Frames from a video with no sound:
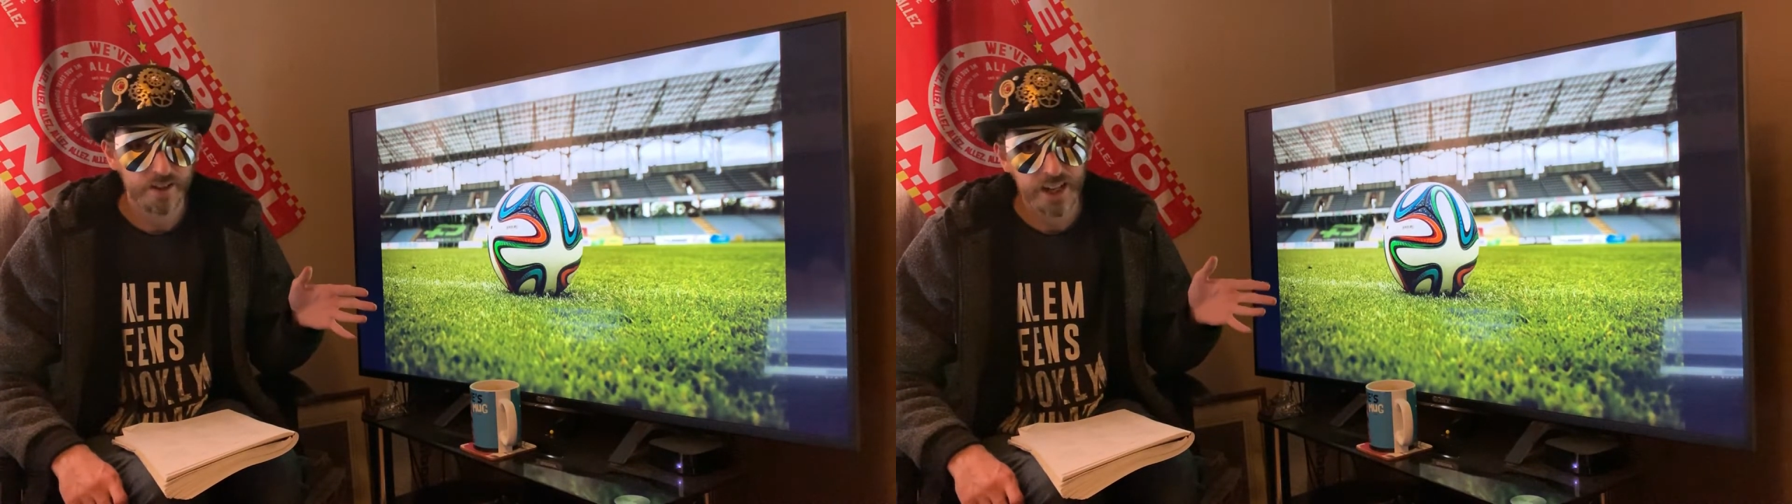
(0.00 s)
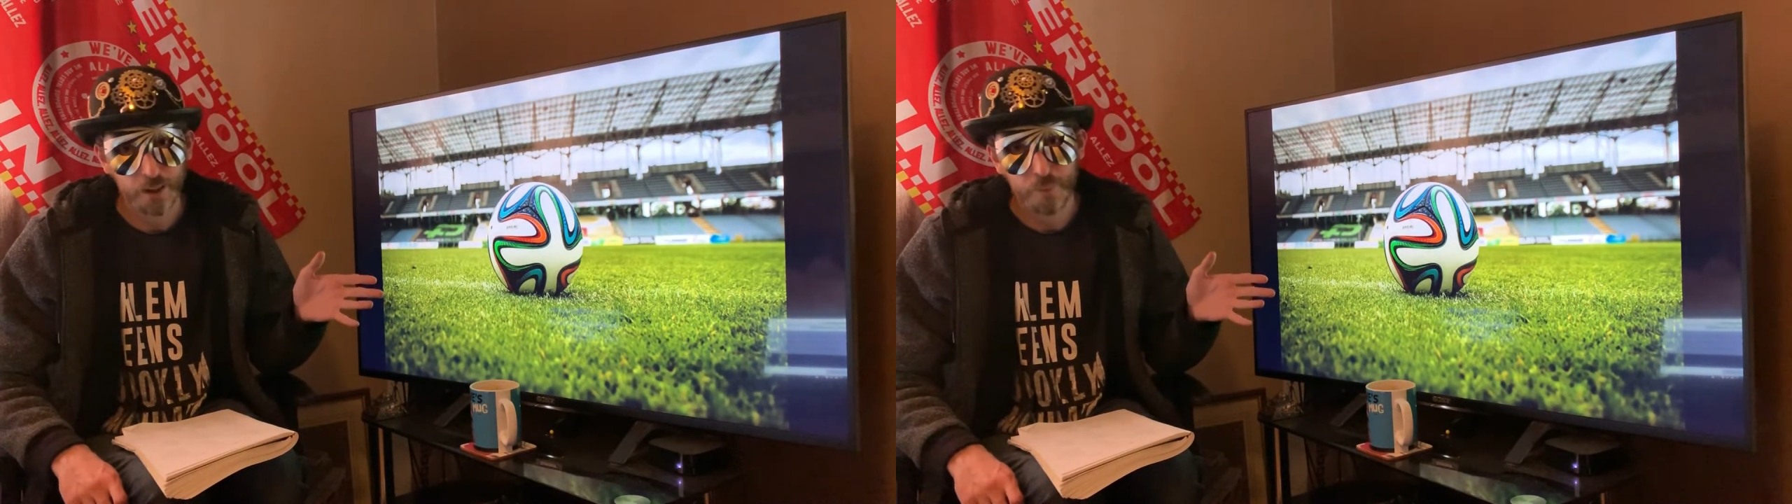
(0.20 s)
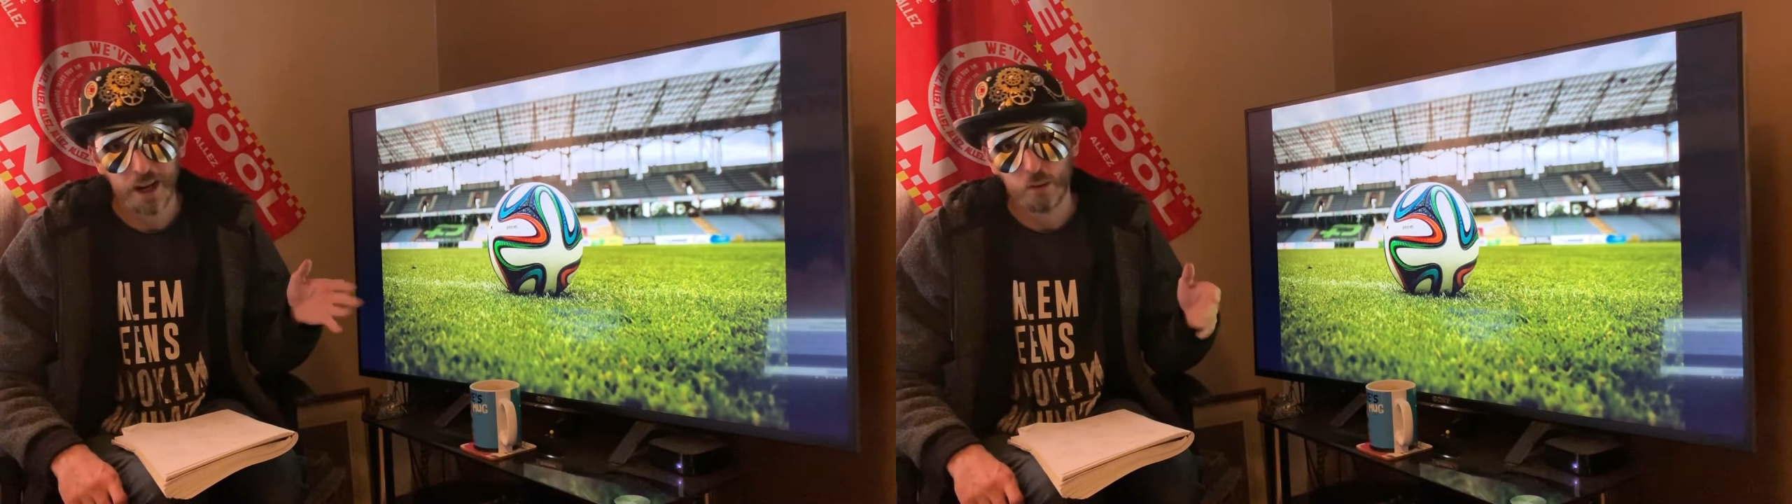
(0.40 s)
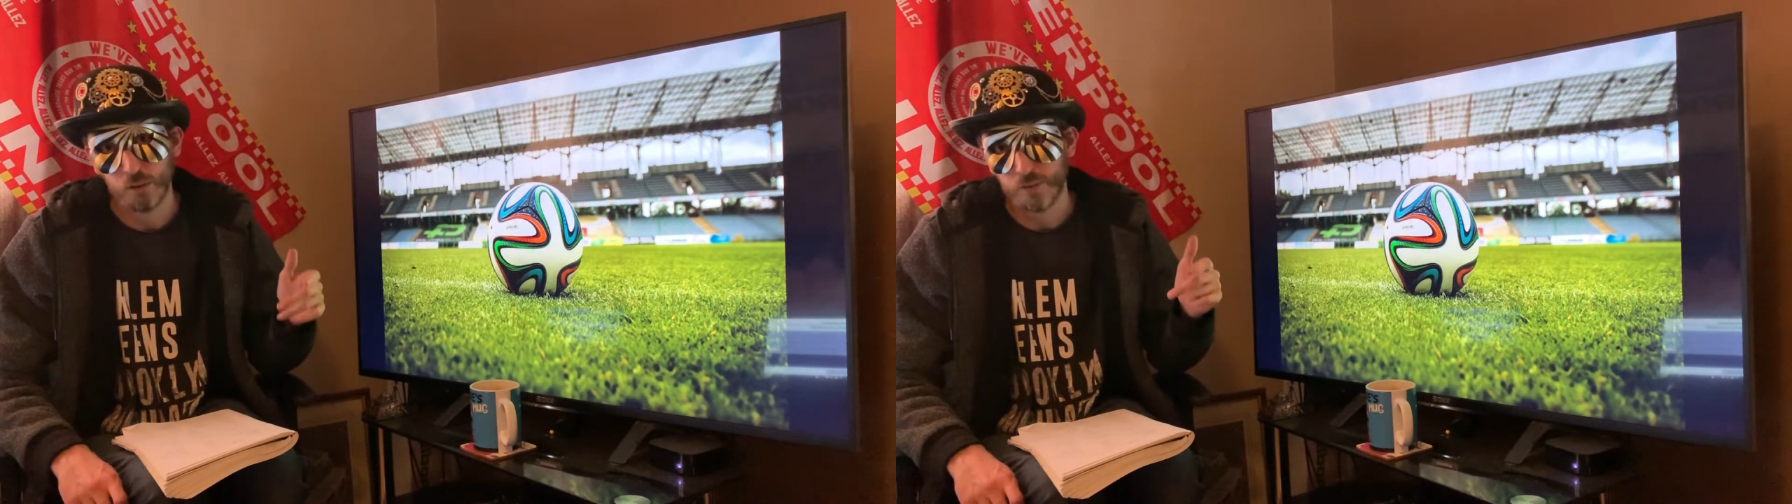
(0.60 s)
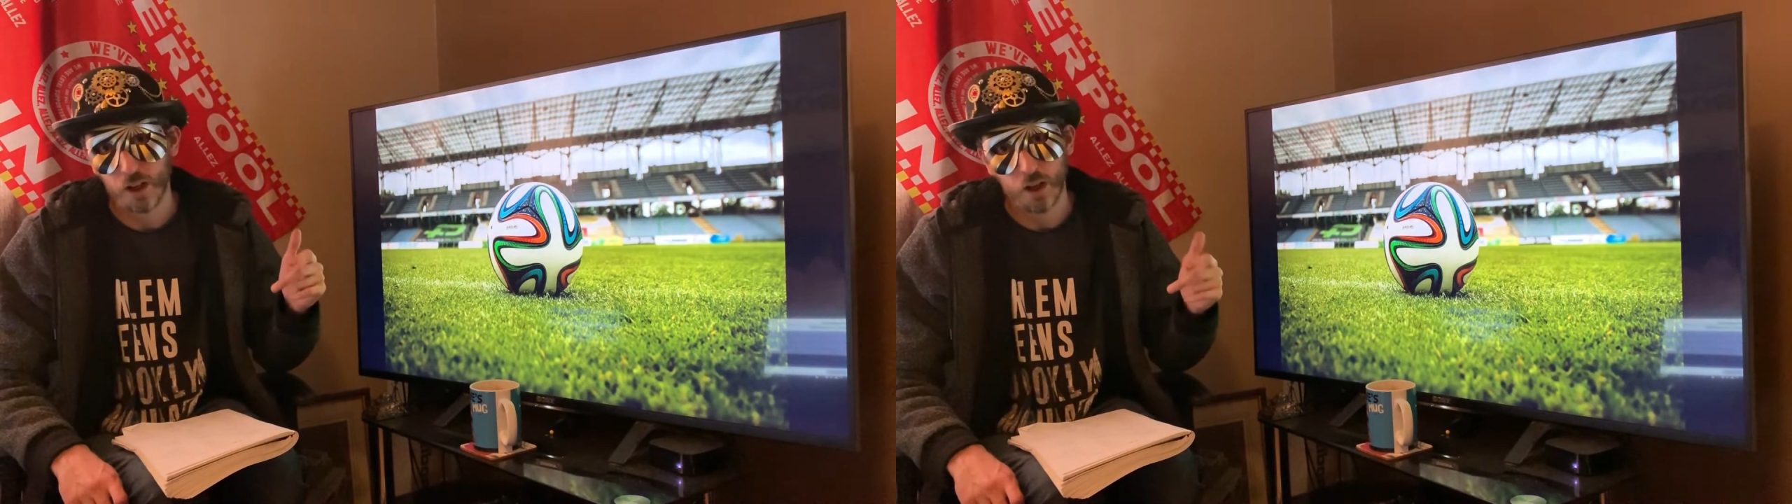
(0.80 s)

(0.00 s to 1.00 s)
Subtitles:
attacking power of